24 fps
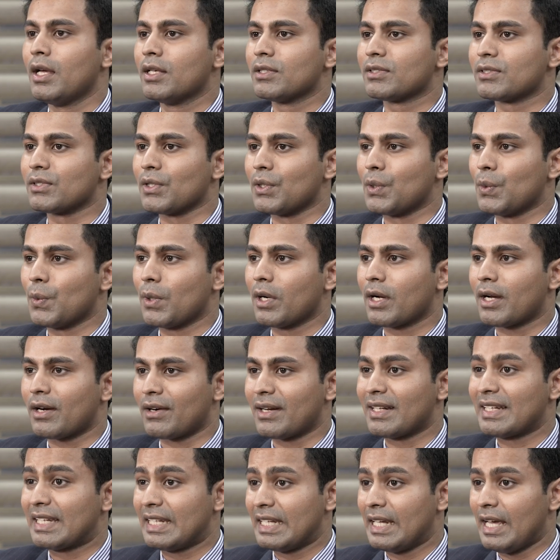So
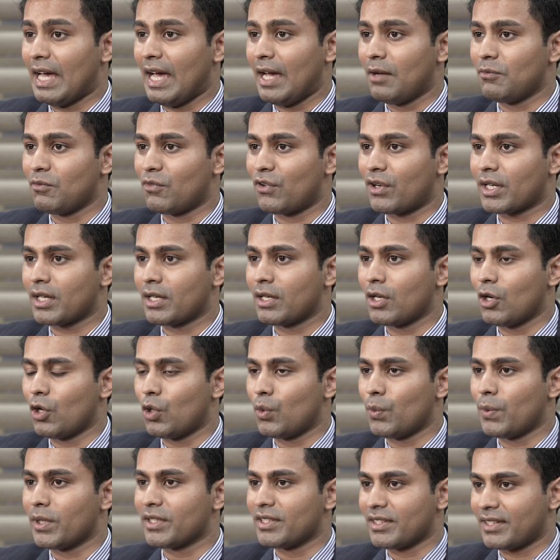currently I'm working
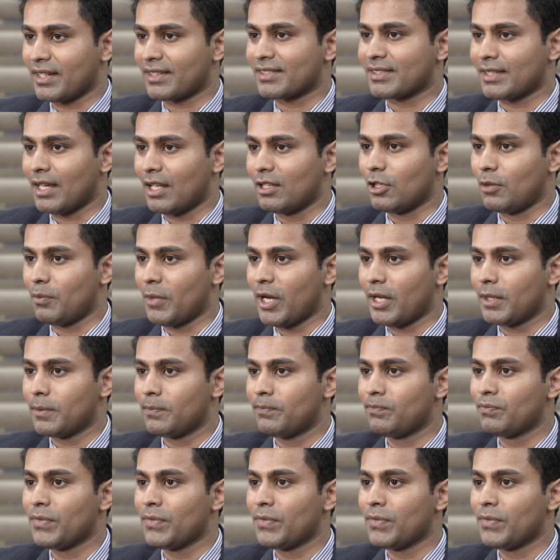over the textile domain.